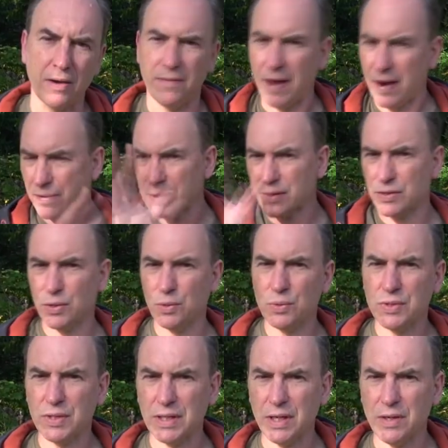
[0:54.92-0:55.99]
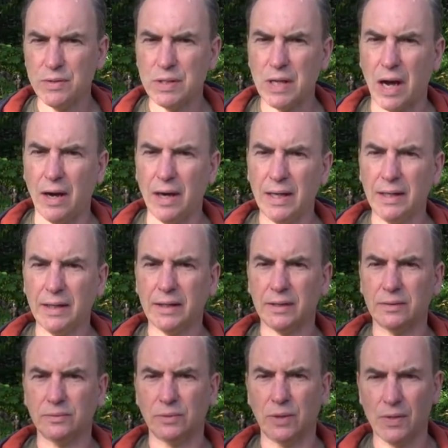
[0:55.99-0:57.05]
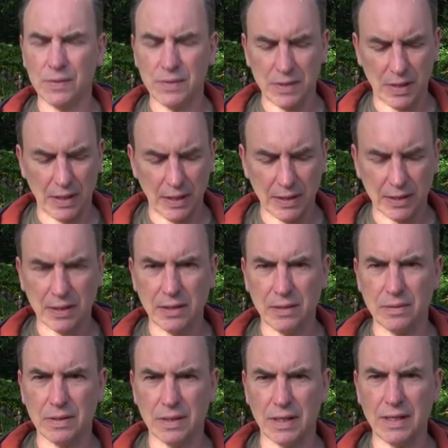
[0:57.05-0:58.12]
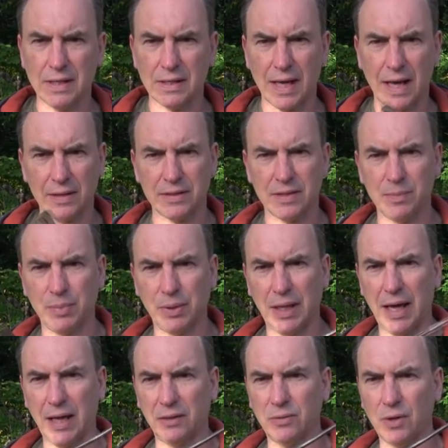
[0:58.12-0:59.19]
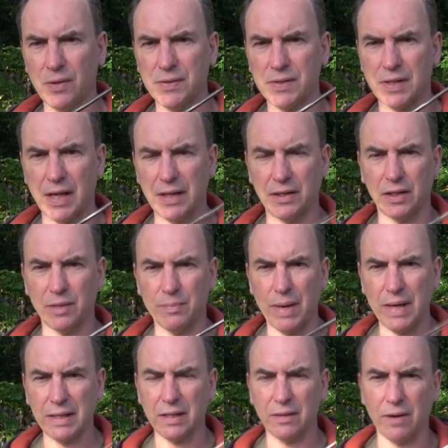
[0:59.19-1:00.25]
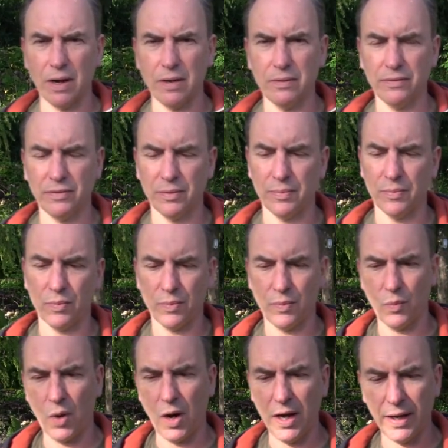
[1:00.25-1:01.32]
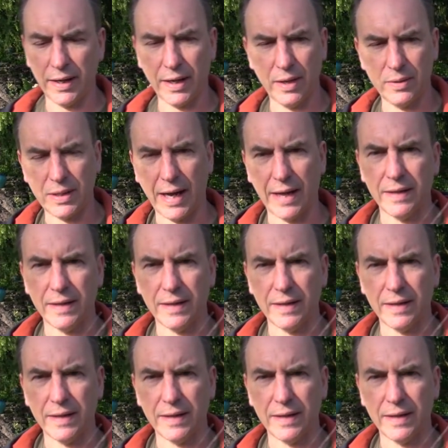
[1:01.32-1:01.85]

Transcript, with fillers: There are various tools to use. I like the rods. I like to use these, uh, simple L rods, and you can make your own from wire coat